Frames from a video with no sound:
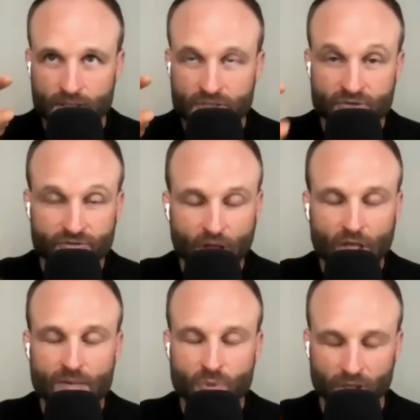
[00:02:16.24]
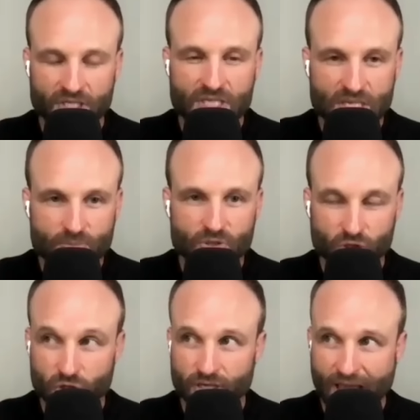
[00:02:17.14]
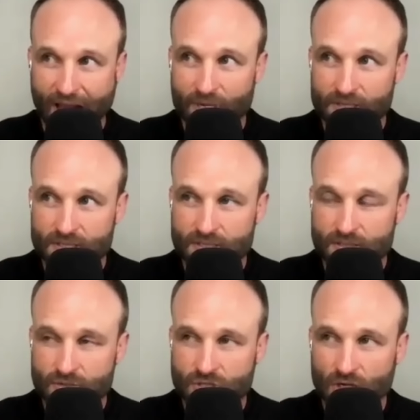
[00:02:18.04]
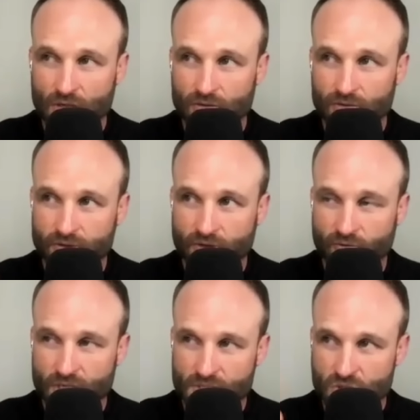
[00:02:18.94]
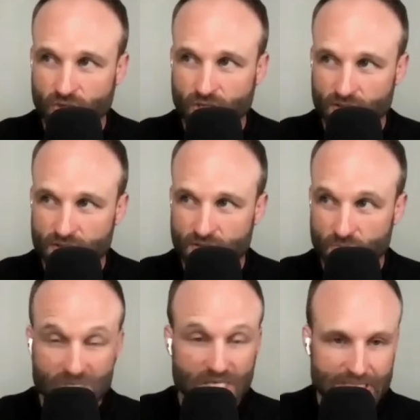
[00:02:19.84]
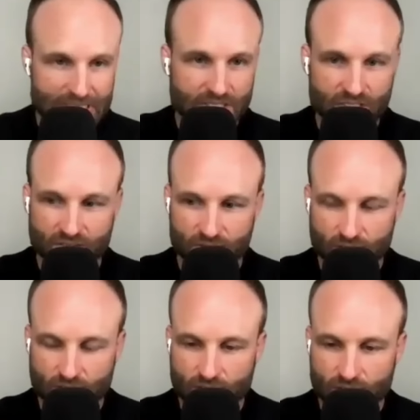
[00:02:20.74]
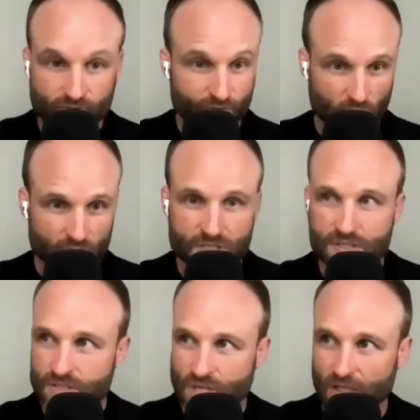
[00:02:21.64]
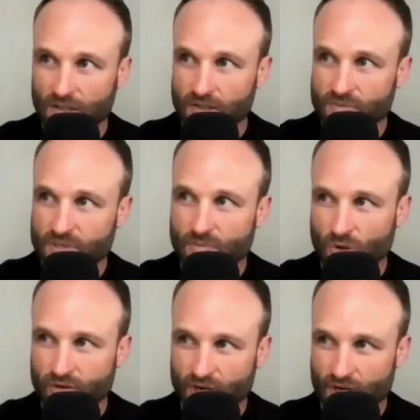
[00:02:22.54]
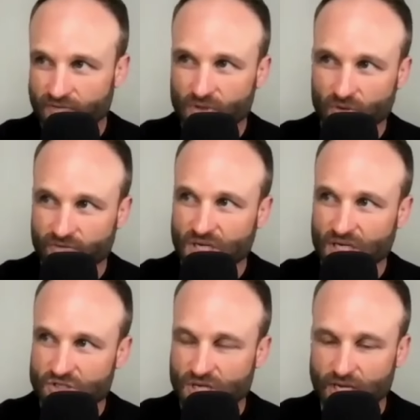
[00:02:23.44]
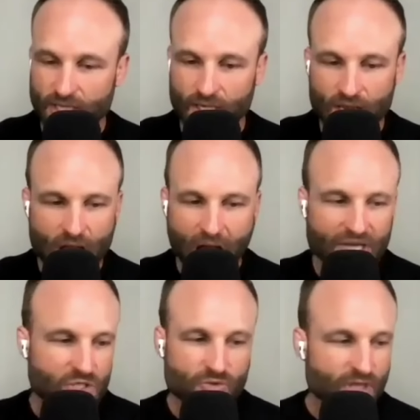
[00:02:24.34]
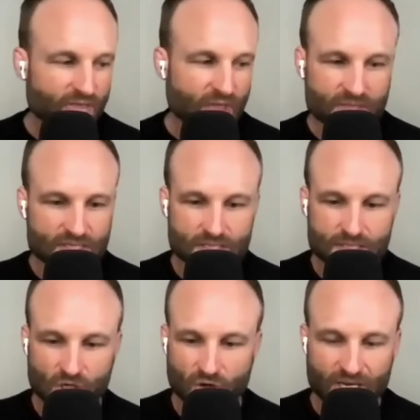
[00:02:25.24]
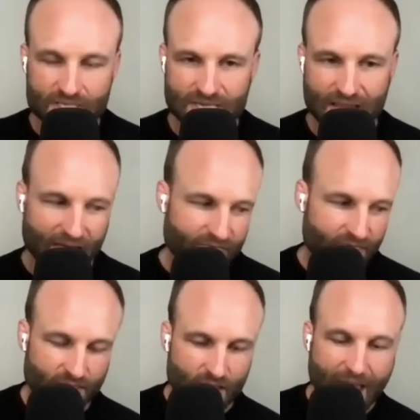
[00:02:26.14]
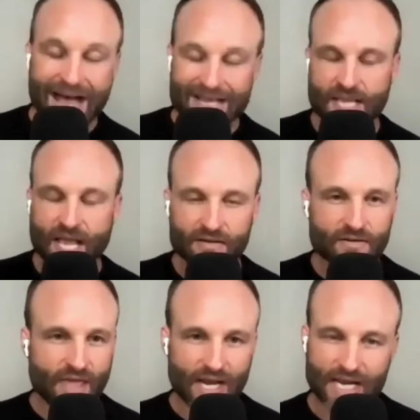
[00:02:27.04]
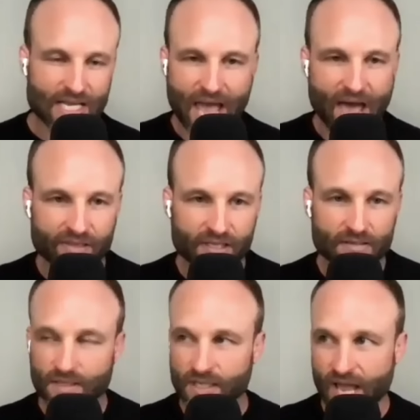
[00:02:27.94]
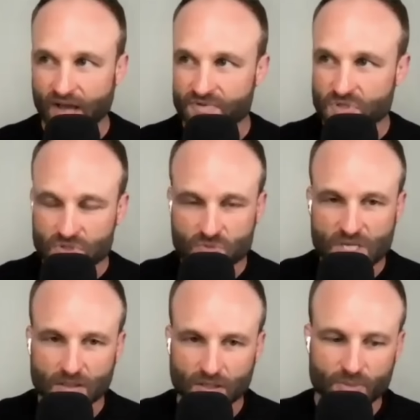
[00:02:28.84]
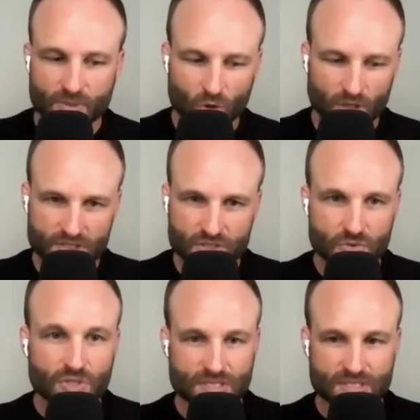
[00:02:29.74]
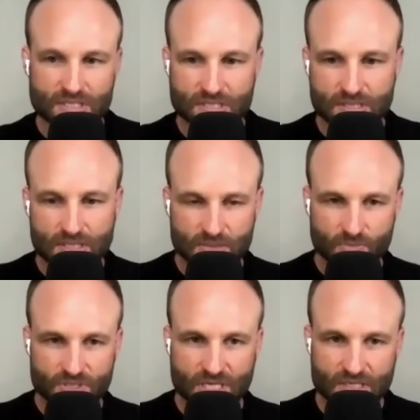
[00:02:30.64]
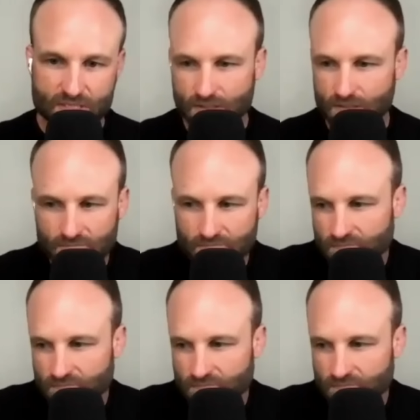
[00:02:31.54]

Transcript: develop or keep good habits so if we can swing to be consistent first, talk a little bit more there, even though we've touched on it. I do think that this is the greatest af- asset that any athlete can have. So speak a little bit more to consistency as it pertains to